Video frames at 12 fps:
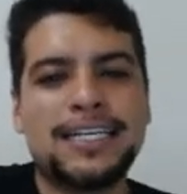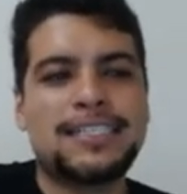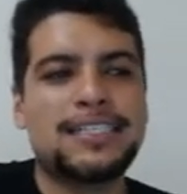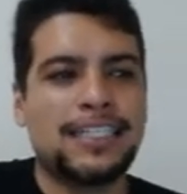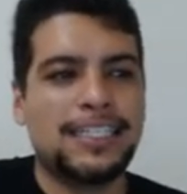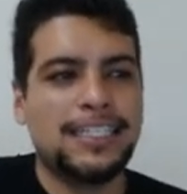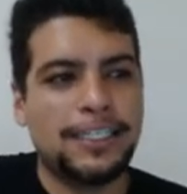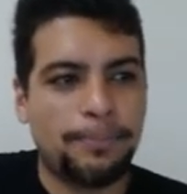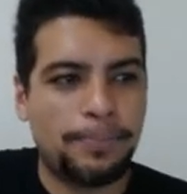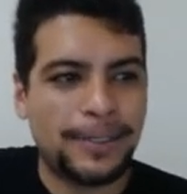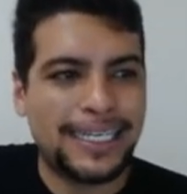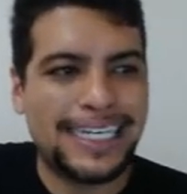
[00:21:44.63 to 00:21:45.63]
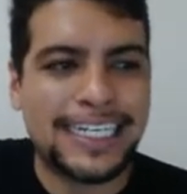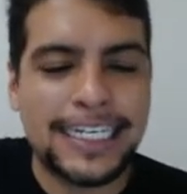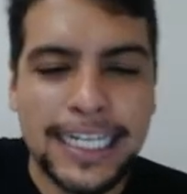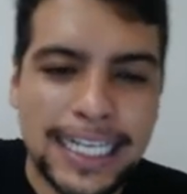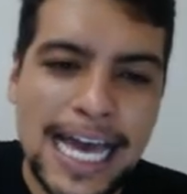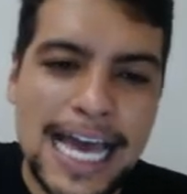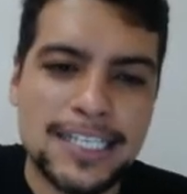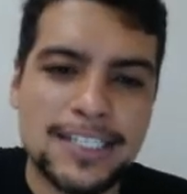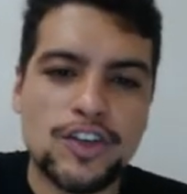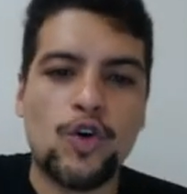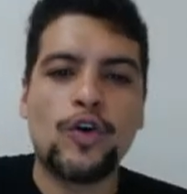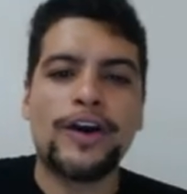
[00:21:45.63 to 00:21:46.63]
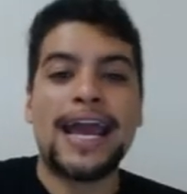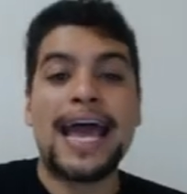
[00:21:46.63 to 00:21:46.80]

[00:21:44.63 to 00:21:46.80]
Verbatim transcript: asleep in class or